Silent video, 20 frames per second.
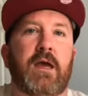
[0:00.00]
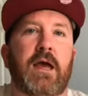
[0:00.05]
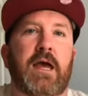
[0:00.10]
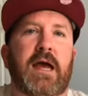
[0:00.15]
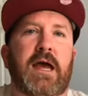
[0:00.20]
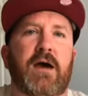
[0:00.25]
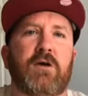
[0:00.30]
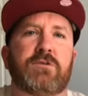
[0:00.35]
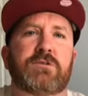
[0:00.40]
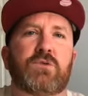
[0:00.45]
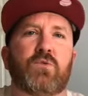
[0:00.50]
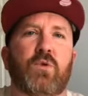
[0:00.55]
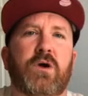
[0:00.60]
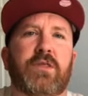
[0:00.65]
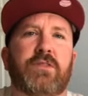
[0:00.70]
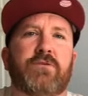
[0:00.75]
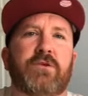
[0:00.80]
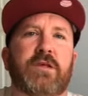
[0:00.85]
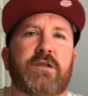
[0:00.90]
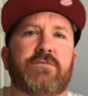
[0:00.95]
How's the
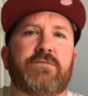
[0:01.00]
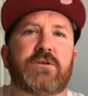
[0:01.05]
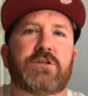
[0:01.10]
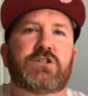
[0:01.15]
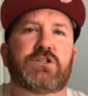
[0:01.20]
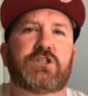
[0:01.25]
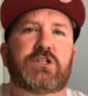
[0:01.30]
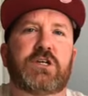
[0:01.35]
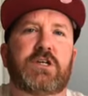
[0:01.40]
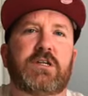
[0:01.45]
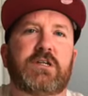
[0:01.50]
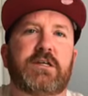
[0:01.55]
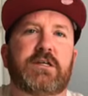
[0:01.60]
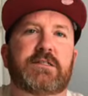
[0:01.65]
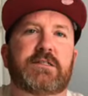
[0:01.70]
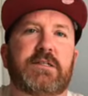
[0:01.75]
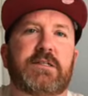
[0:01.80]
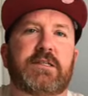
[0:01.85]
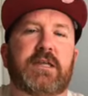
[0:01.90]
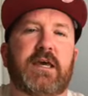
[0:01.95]
weather in Virginia
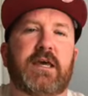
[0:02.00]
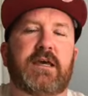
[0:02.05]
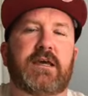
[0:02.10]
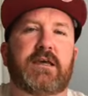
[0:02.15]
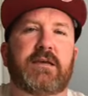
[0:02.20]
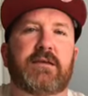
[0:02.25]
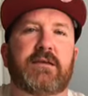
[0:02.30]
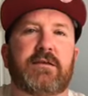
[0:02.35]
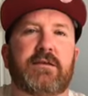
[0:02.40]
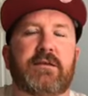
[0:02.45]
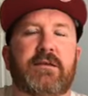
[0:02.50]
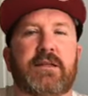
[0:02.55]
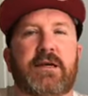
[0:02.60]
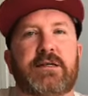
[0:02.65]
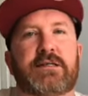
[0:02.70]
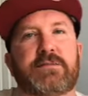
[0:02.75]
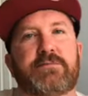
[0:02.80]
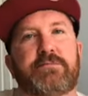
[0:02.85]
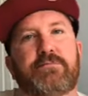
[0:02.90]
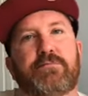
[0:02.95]
today?
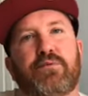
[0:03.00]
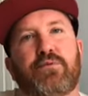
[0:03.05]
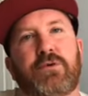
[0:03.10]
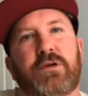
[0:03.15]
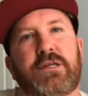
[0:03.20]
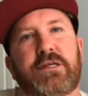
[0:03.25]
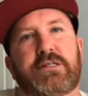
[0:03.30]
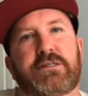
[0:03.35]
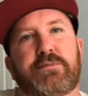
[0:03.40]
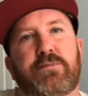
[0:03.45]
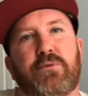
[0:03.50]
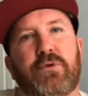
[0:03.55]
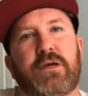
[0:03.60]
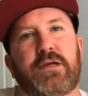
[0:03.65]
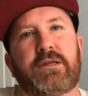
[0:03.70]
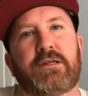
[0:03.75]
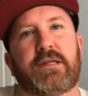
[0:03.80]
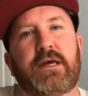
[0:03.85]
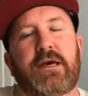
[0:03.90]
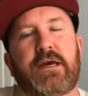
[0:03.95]
Nice, pretty
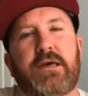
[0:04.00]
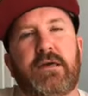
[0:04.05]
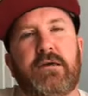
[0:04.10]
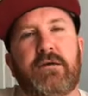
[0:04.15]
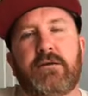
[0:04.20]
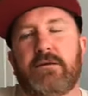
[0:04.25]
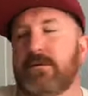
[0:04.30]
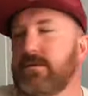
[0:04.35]
spring day.